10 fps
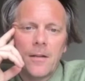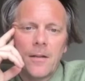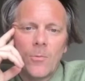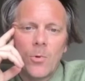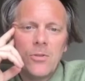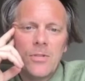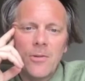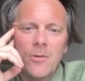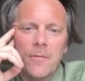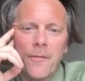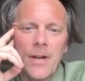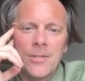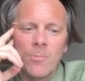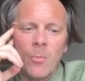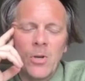What do you tell your
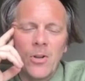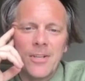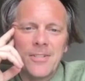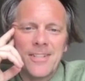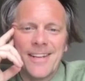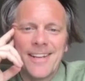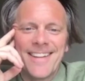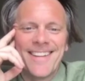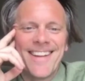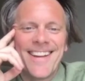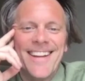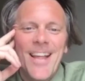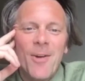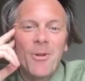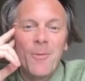friends when we're not listening?
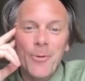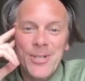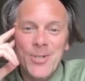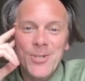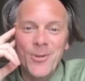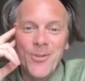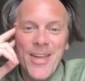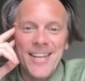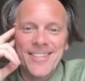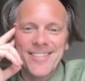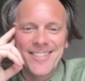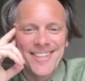Well, the British do this.